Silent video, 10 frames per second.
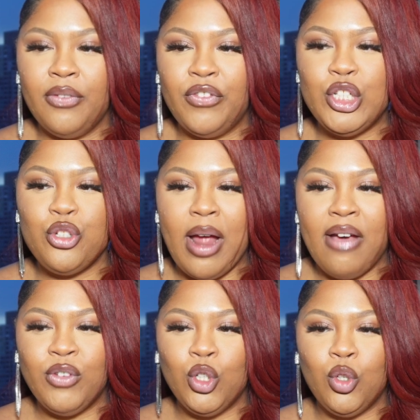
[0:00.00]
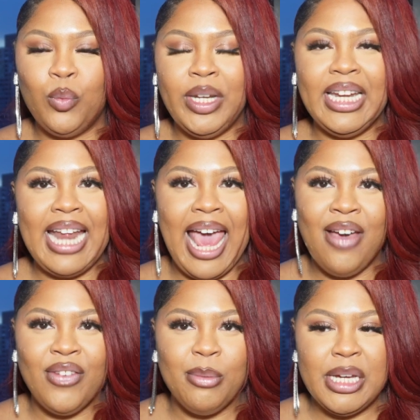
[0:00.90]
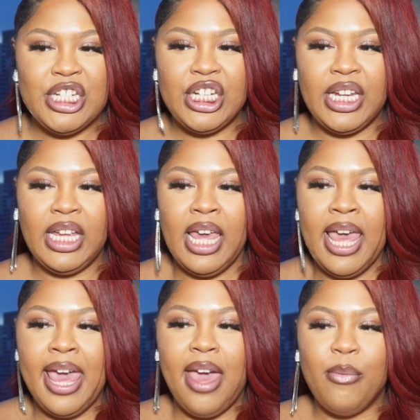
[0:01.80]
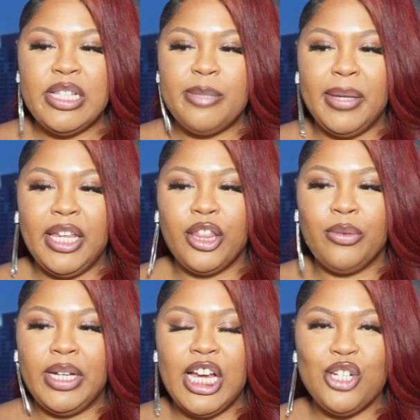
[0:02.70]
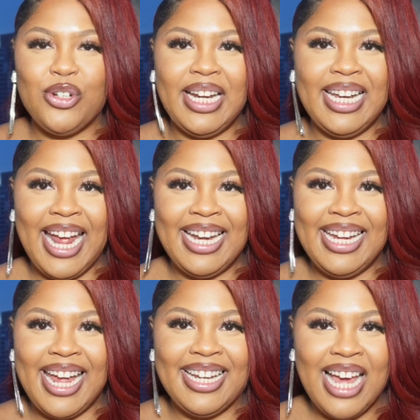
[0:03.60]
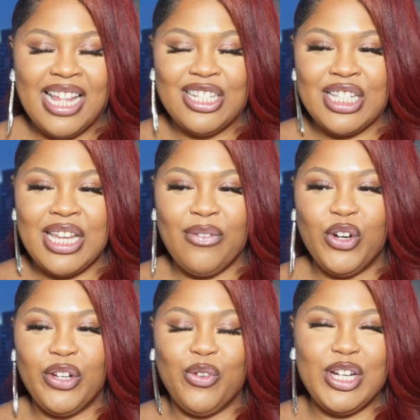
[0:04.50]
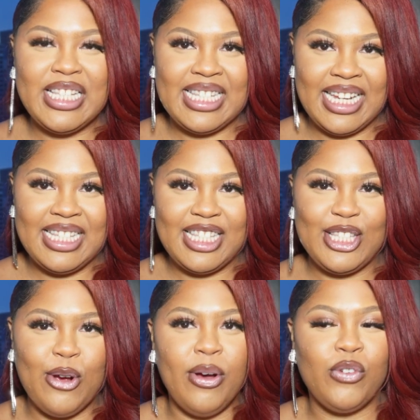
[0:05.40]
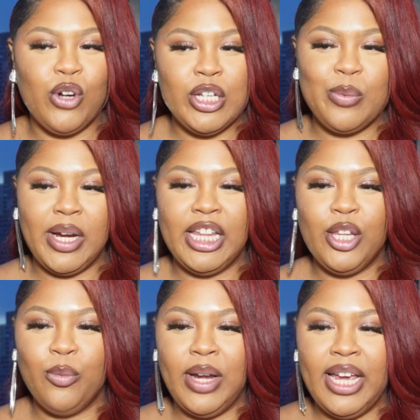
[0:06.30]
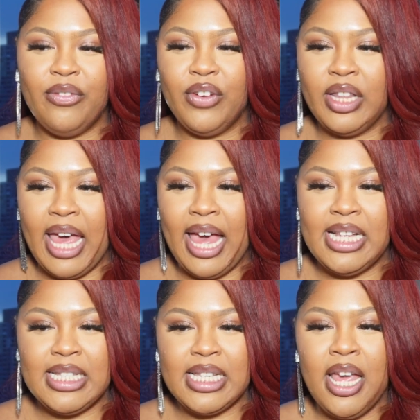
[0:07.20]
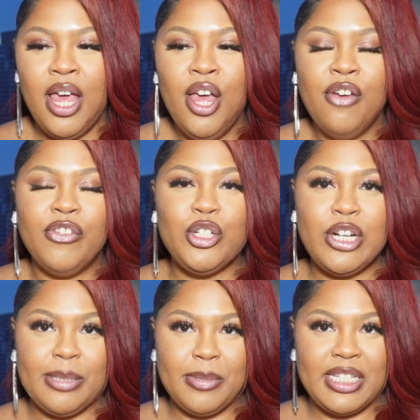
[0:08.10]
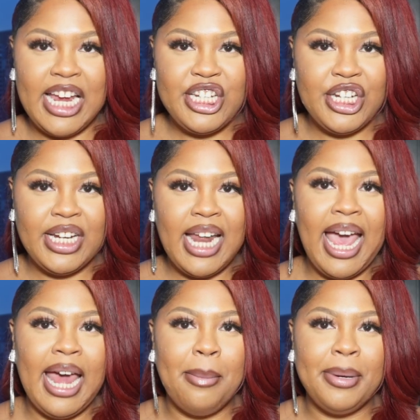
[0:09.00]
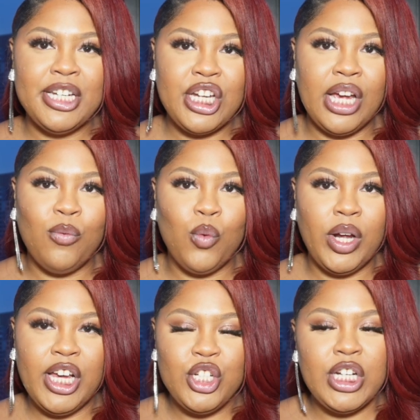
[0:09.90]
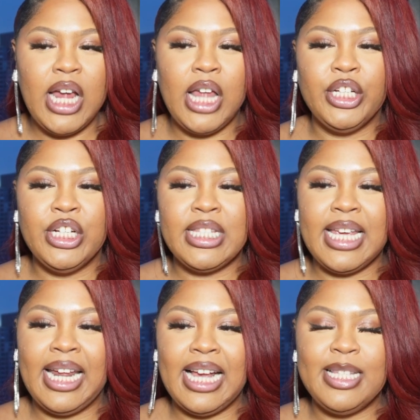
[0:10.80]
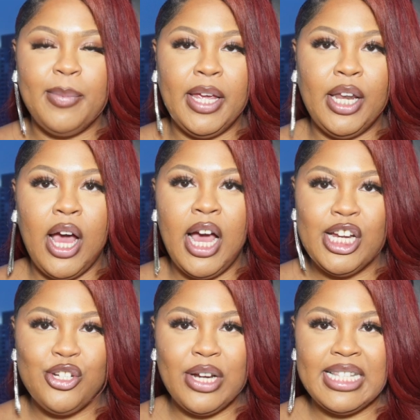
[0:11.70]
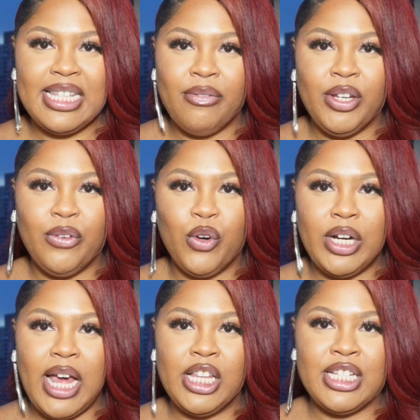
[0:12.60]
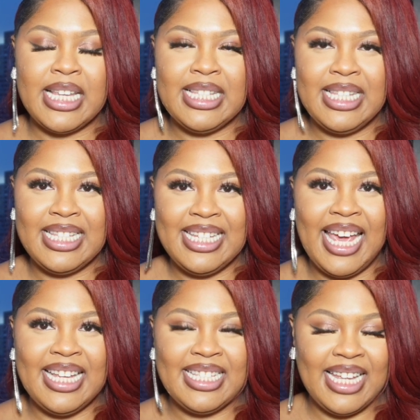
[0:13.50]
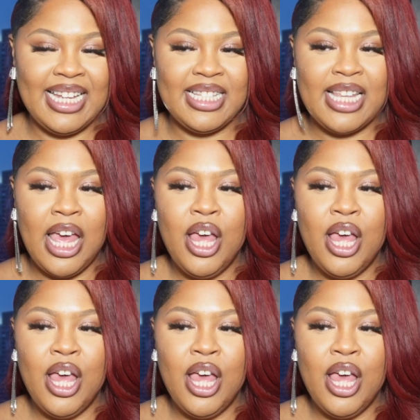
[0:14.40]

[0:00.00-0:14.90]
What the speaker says: For travel, we didn't have a budget and we spent $388.44. So of course we're in the red for that. For transportation, I had a budget of $100 and I spent $174.68.